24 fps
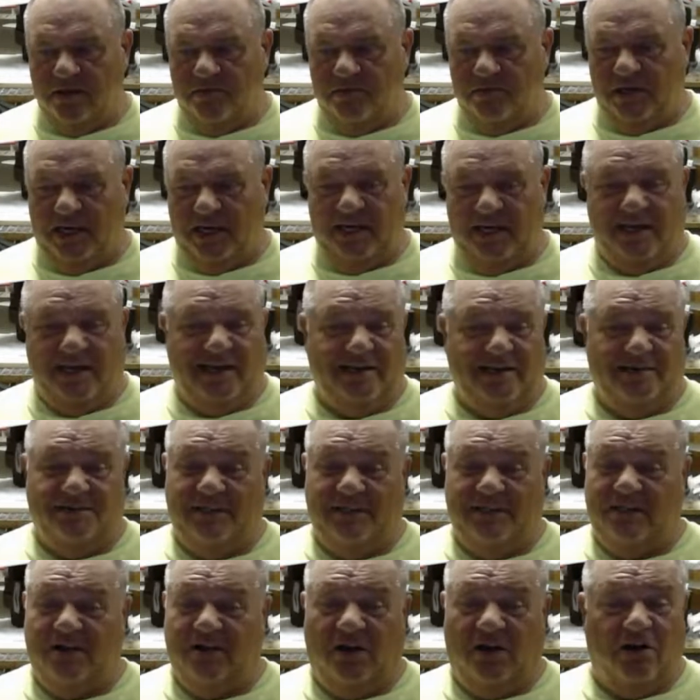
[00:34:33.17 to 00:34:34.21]
But I don't
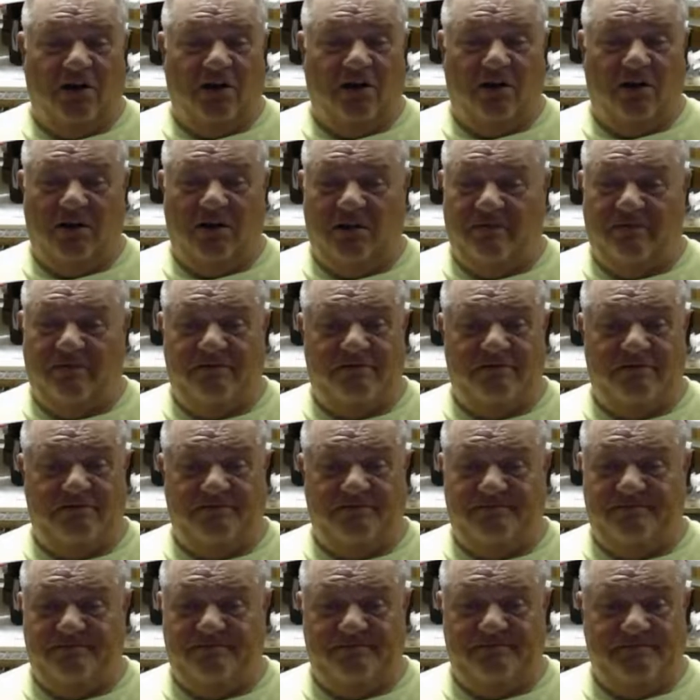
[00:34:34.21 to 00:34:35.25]
need to haul.
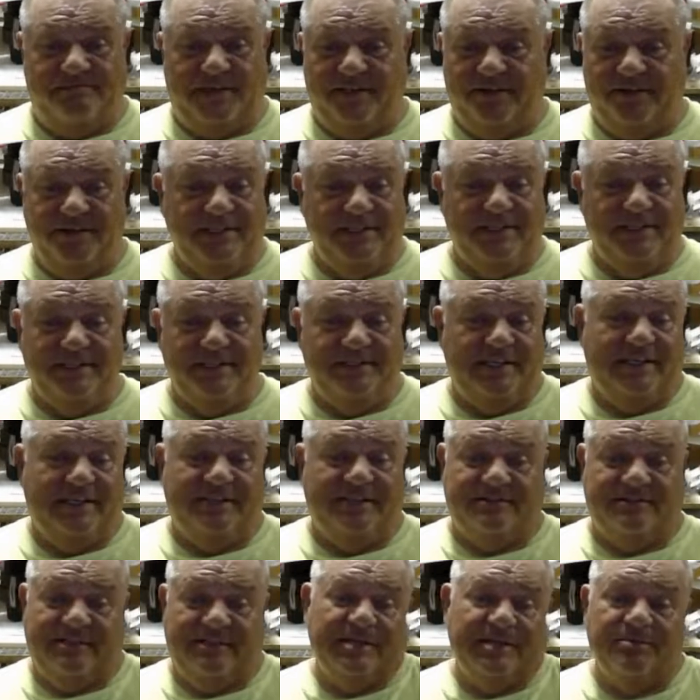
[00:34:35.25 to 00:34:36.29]
I don't need to take
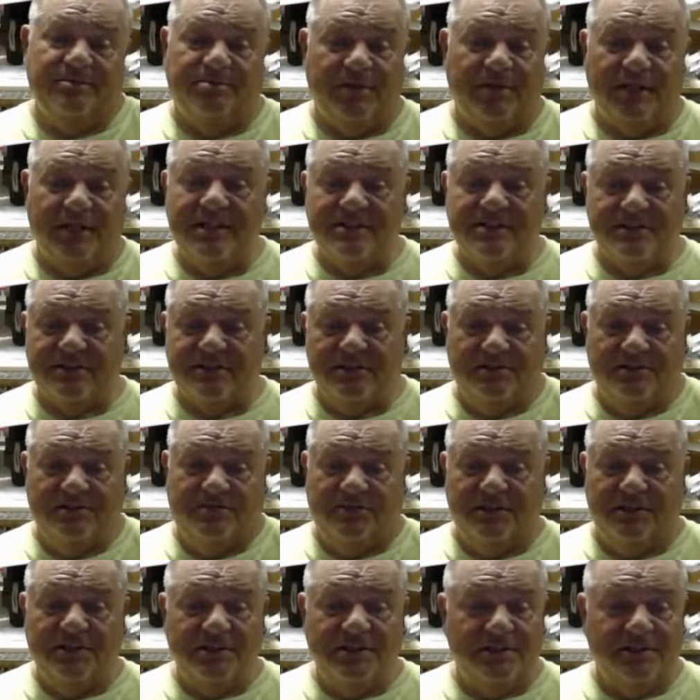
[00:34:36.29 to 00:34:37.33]
10 planes to the
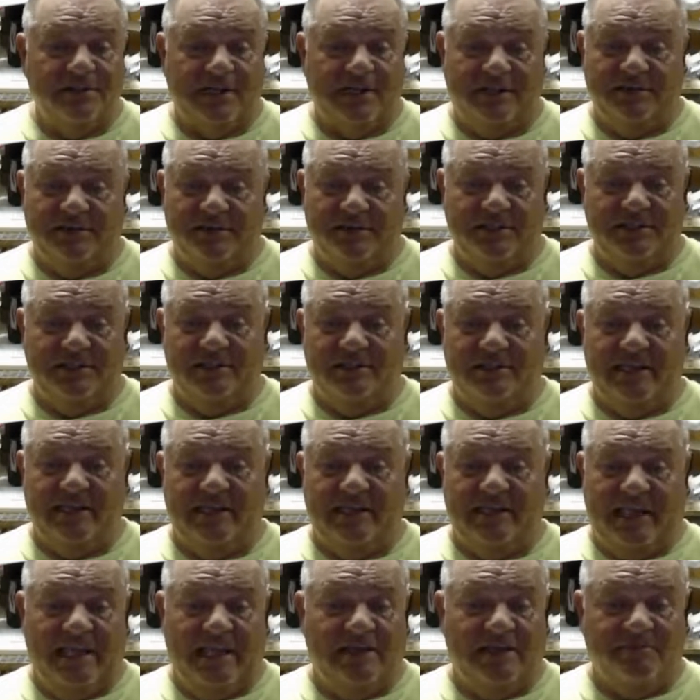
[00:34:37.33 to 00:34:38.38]
field. I don't need to
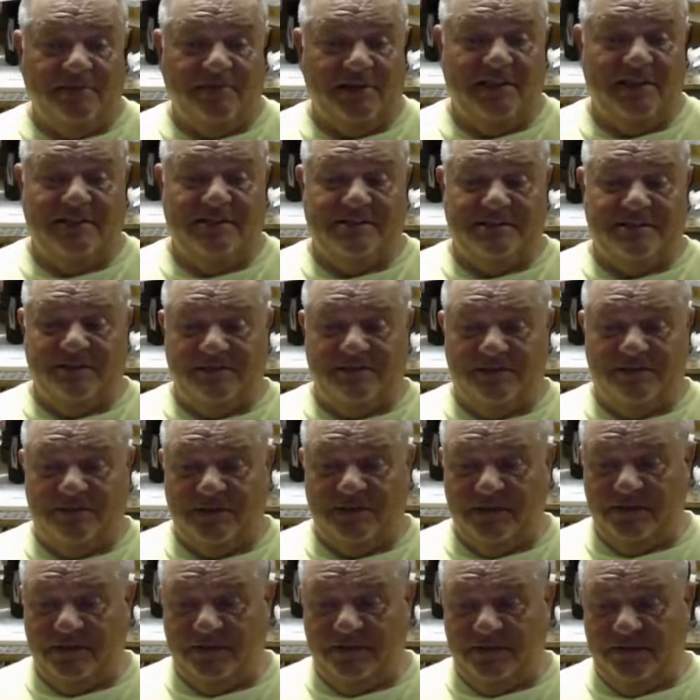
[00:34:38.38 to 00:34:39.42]
take 8 planes to the
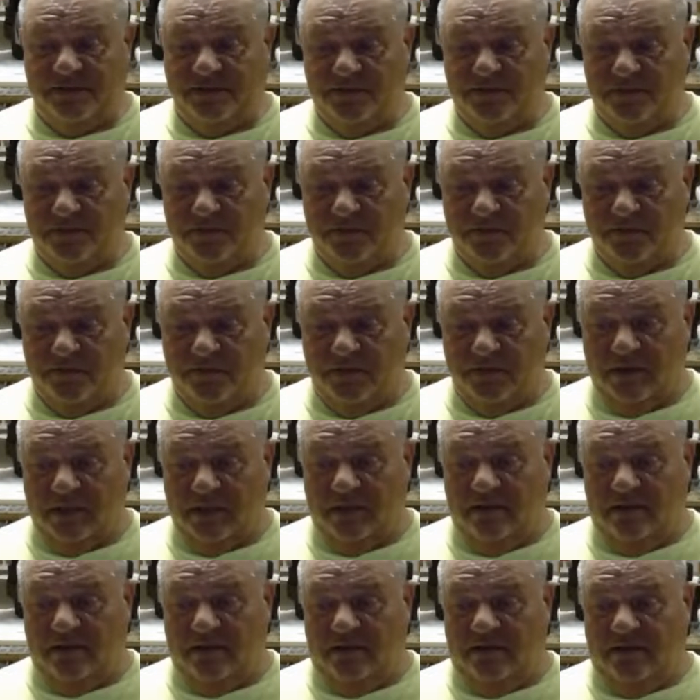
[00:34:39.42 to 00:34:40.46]
field.
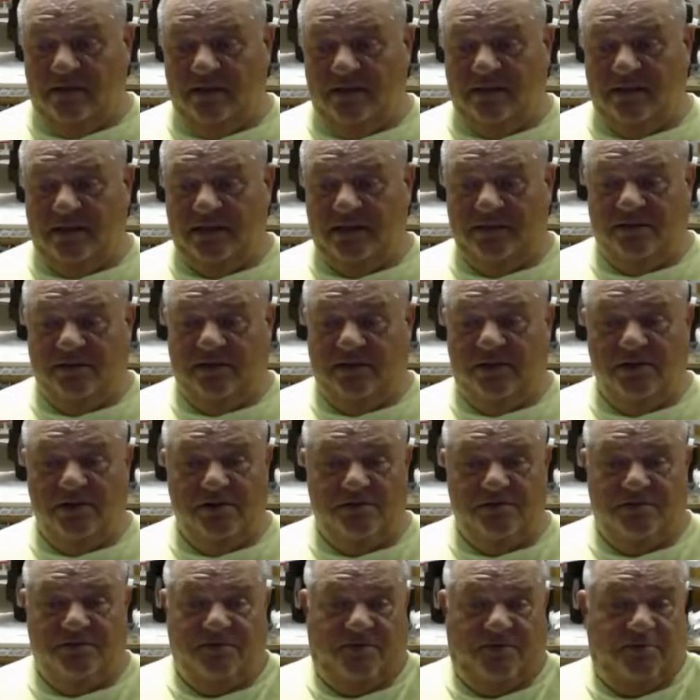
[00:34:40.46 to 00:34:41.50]
You know, I can load
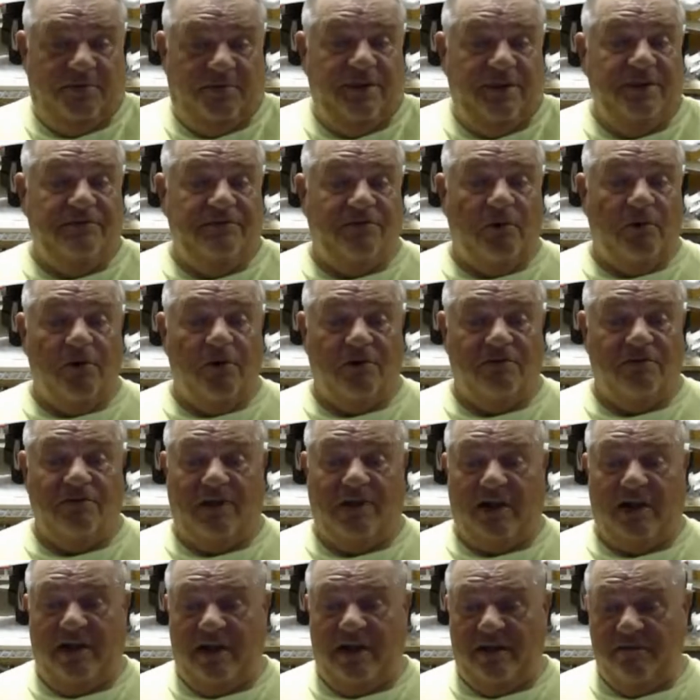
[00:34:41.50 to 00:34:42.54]
3, 4,
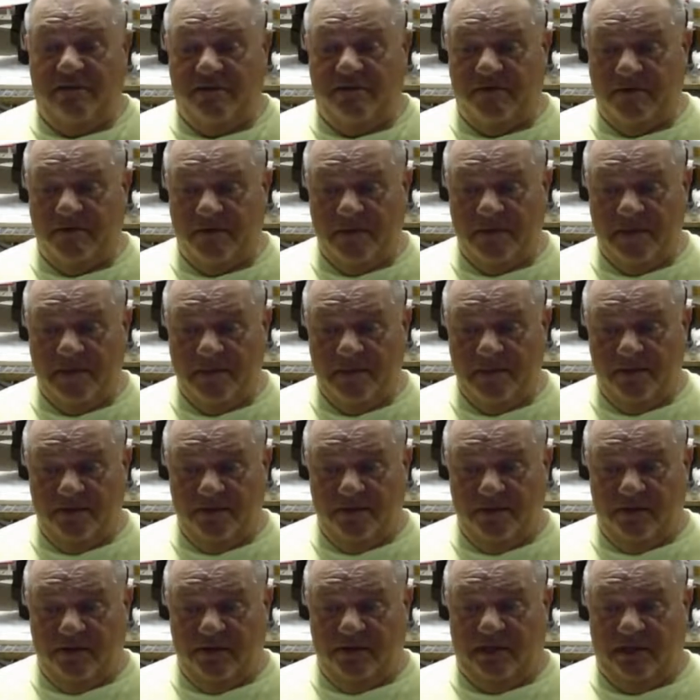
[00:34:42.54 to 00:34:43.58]
5.
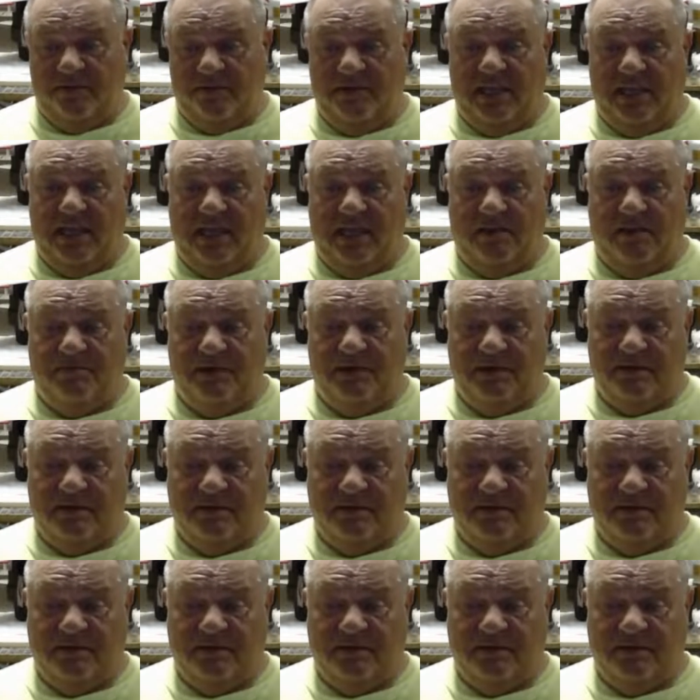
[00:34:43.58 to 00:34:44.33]
I'd be happy.